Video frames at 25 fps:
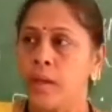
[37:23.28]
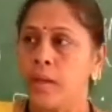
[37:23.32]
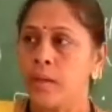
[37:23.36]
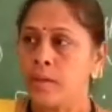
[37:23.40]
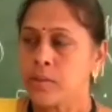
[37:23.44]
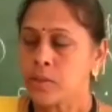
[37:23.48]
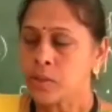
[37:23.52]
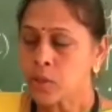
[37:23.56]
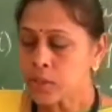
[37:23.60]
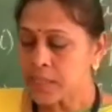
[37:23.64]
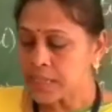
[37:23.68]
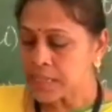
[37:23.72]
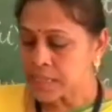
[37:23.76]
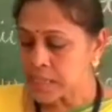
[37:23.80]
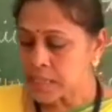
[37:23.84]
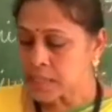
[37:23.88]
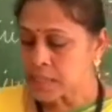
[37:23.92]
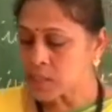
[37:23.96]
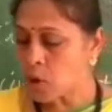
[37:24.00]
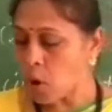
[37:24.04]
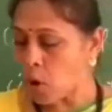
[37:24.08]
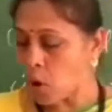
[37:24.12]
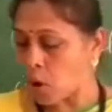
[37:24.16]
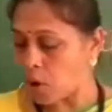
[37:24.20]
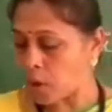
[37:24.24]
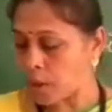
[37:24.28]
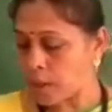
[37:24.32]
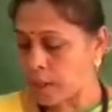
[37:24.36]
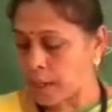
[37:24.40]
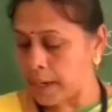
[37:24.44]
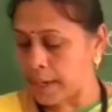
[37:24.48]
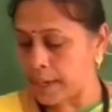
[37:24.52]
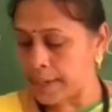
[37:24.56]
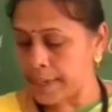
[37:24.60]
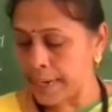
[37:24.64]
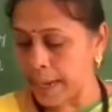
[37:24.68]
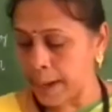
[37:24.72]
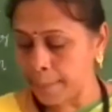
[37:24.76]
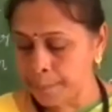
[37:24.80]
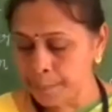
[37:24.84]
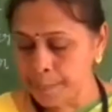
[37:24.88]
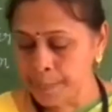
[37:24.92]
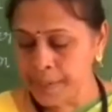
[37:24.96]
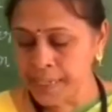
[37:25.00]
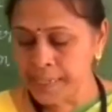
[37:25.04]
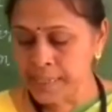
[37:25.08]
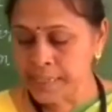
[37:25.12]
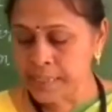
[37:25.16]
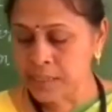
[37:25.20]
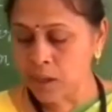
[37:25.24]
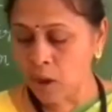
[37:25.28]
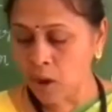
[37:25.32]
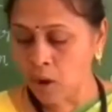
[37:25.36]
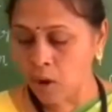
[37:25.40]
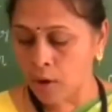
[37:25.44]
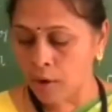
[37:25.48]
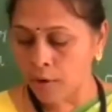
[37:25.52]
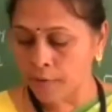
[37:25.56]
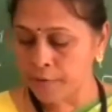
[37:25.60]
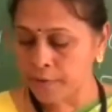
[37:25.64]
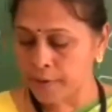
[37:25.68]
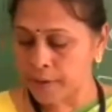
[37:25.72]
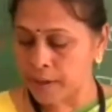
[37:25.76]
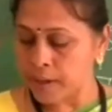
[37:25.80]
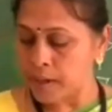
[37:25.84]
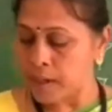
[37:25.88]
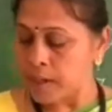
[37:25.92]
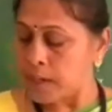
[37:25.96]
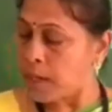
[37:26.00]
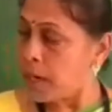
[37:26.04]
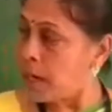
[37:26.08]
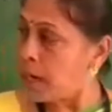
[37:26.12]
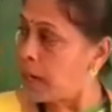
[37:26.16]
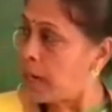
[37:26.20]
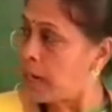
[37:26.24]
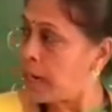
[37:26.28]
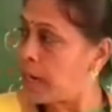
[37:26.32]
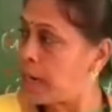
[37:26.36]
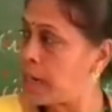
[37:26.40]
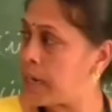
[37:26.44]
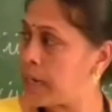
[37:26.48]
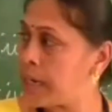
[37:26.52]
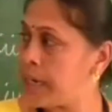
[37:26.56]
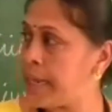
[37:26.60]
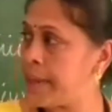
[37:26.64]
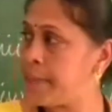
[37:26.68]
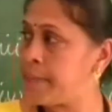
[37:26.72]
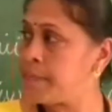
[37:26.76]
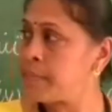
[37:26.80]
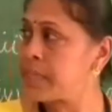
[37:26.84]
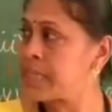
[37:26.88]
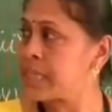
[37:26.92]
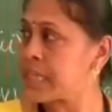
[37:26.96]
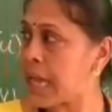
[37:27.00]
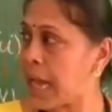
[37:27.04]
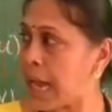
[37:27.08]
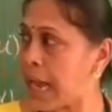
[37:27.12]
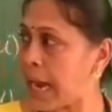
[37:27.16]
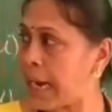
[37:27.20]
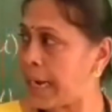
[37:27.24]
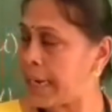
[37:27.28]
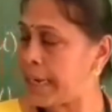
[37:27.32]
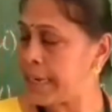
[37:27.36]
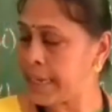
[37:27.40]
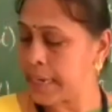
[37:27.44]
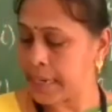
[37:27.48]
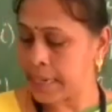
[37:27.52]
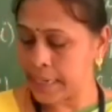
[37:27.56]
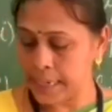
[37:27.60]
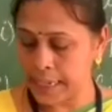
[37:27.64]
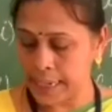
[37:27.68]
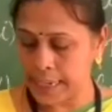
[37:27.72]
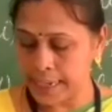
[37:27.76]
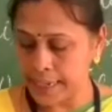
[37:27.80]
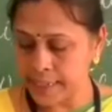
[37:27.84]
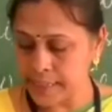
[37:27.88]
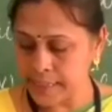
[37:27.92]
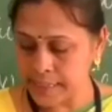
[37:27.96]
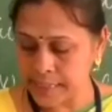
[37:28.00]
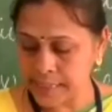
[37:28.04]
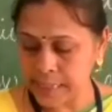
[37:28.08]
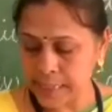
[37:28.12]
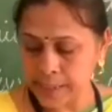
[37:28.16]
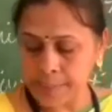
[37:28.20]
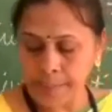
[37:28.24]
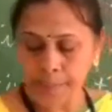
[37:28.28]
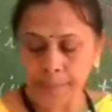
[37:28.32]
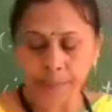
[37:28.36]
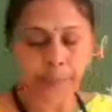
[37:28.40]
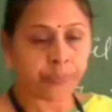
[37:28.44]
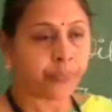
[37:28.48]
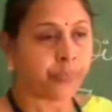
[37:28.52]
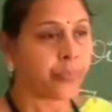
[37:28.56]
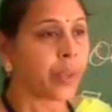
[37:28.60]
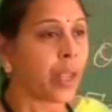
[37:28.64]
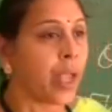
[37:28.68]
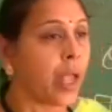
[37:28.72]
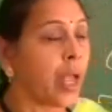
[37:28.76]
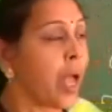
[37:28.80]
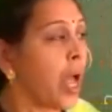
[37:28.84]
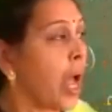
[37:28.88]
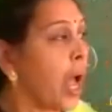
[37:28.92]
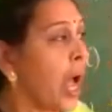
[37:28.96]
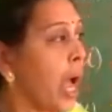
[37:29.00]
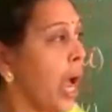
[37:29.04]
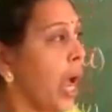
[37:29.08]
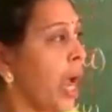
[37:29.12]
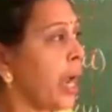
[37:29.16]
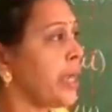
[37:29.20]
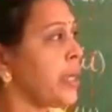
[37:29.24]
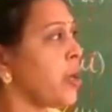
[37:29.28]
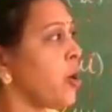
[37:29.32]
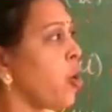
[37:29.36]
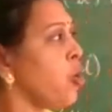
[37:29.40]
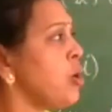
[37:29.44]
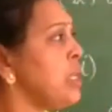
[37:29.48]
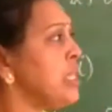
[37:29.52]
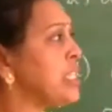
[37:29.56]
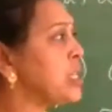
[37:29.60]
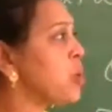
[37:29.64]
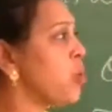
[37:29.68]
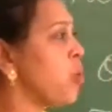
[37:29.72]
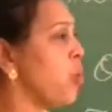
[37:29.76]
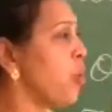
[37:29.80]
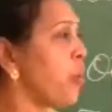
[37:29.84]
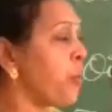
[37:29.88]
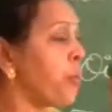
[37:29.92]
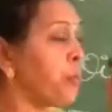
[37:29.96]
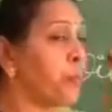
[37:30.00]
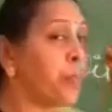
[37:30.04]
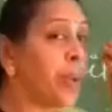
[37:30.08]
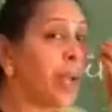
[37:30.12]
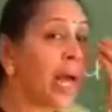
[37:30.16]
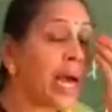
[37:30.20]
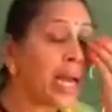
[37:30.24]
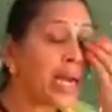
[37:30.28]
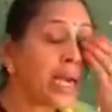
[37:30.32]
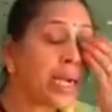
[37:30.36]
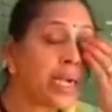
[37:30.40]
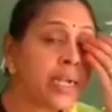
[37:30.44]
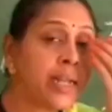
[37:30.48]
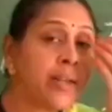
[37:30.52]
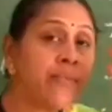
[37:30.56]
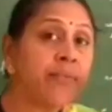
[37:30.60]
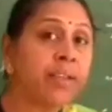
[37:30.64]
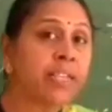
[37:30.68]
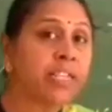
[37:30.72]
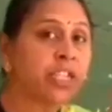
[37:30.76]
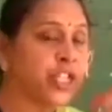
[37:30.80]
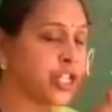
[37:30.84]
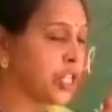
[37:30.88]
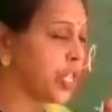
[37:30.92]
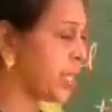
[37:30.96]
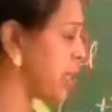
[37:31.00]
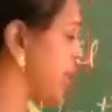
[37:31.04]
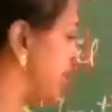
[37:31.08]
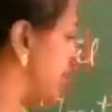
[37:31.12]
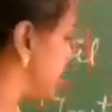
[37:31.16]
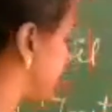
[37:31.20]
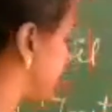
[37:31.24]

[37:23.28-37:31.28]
So this is called numbness of limbs and legs, and also blurred vision.